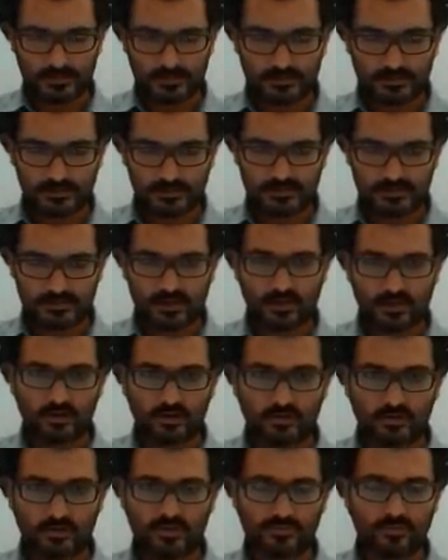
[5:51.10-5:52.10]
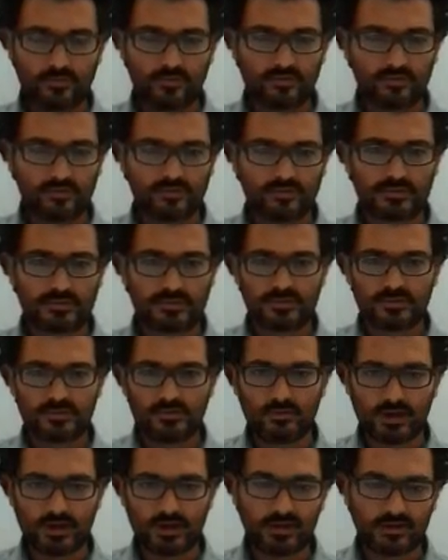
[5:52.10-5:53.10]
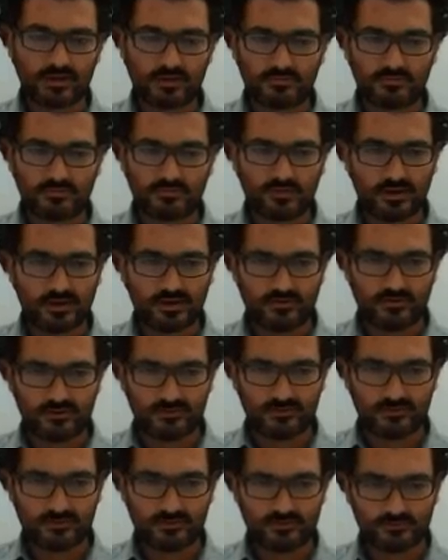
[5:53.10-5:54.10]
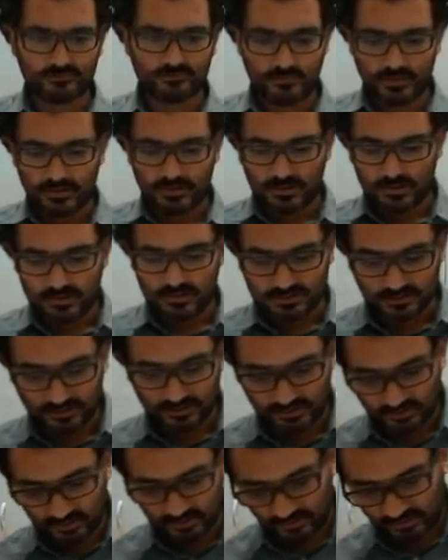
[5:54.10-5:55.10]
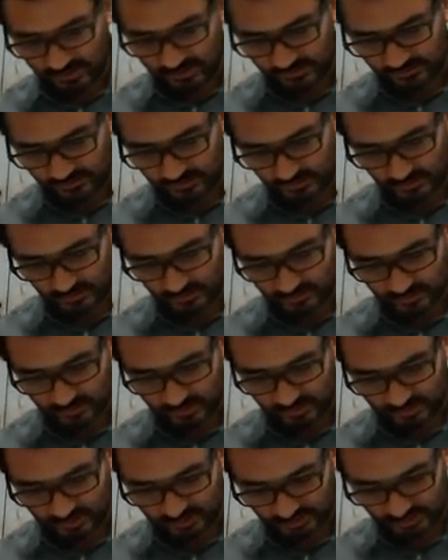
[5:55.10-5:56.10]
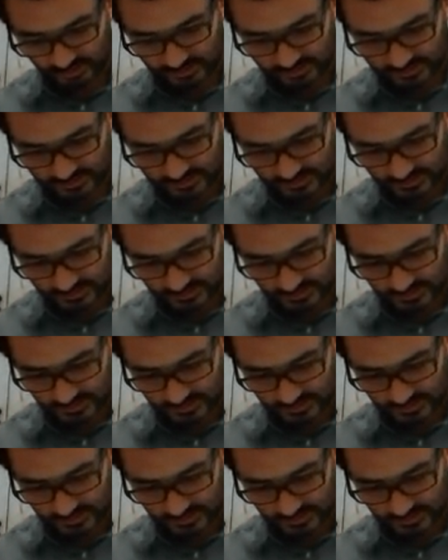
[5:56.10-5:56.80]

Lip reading: this economy will produce 100 forever. So the new equilibrium condition is that